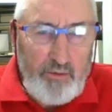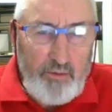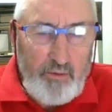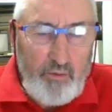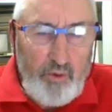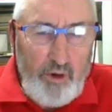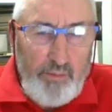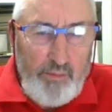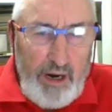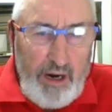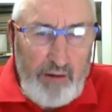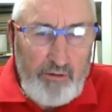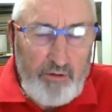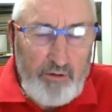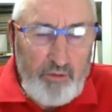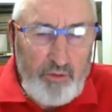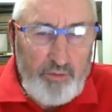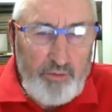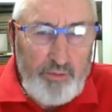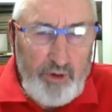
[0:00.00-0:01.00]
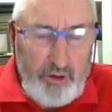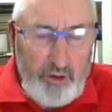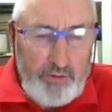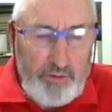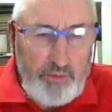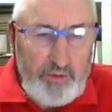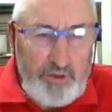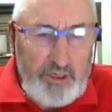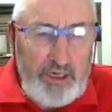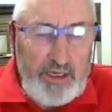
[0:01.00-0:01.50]
where burrows were
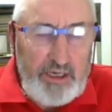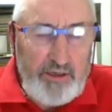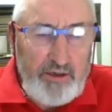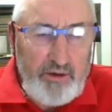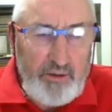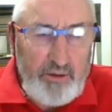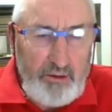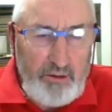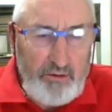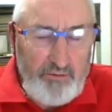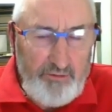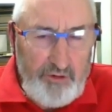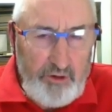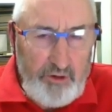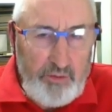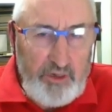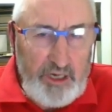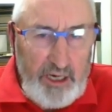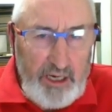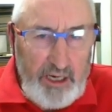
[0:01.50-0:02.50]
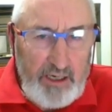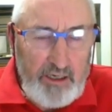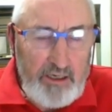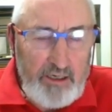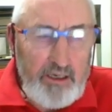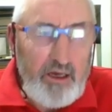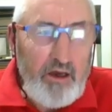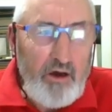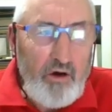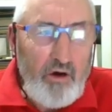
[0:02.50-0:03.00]
possible to get to, they were fumigated,
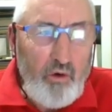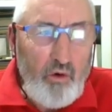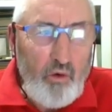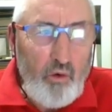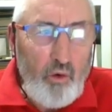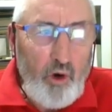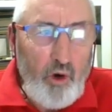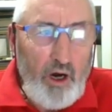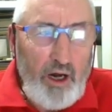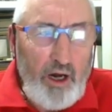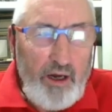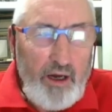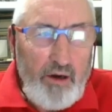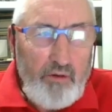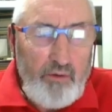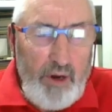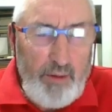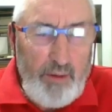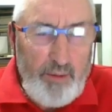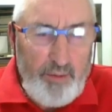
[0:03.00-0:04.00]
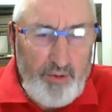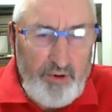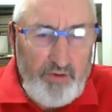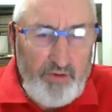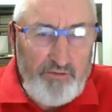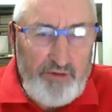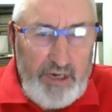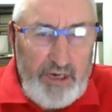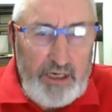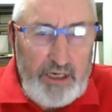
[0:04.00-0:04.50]
or rabbit-proof
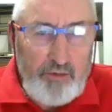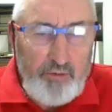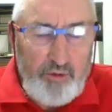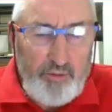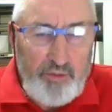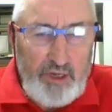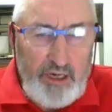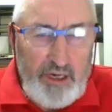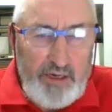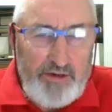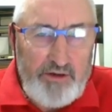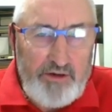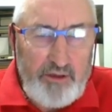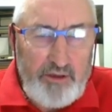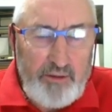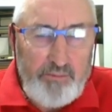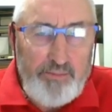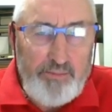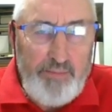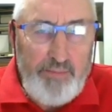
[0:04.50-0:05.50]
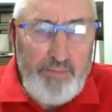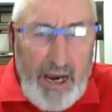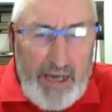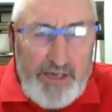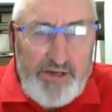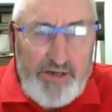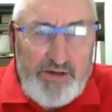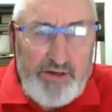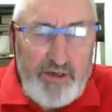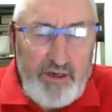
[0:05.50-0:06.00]
netting was placed at the
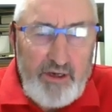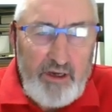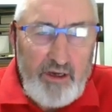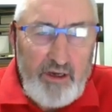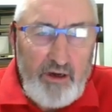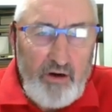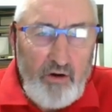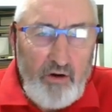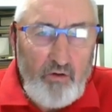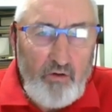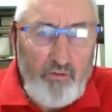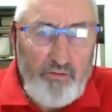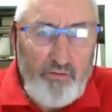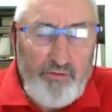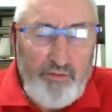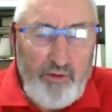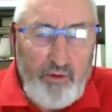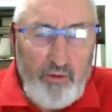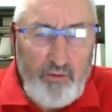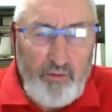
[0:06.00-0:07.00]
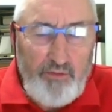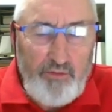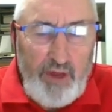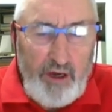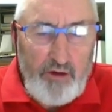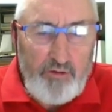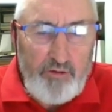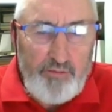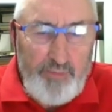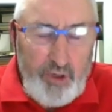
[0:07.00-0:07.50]
base of
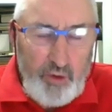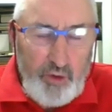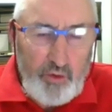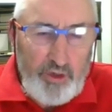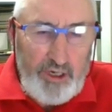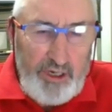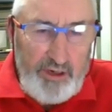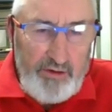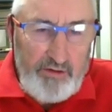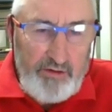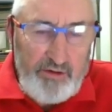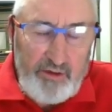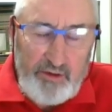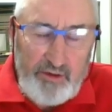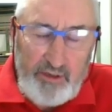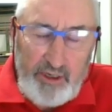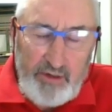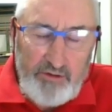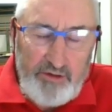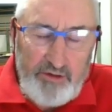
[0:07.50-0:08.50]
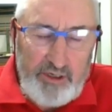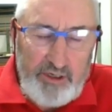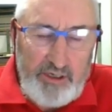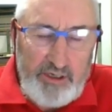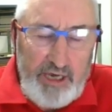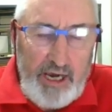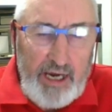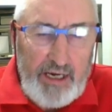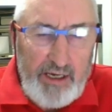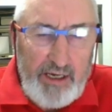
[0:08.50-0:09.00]
those buildings and those
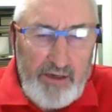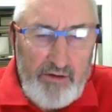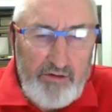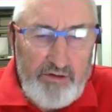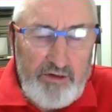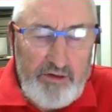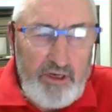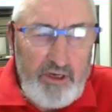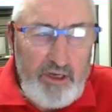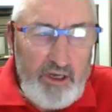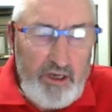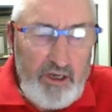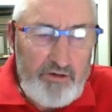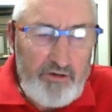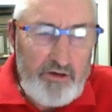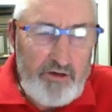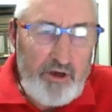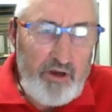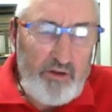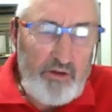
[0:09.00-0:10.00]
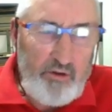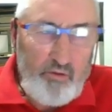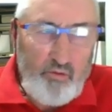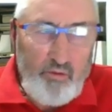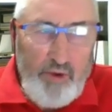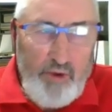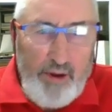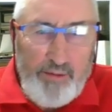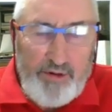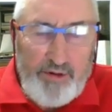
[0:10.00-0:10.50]
containers so that
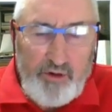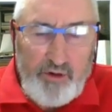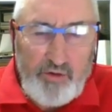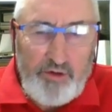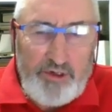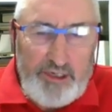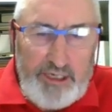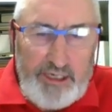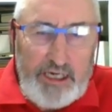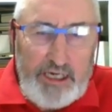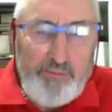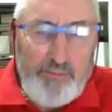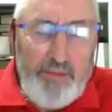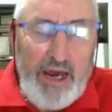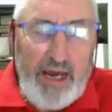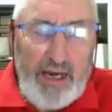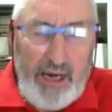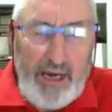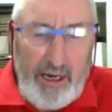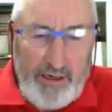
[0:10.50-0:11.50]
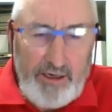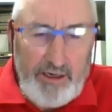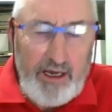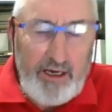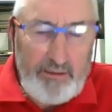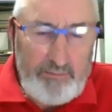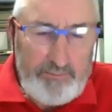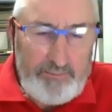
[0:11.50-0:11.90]
rabbits couldn't dig back under.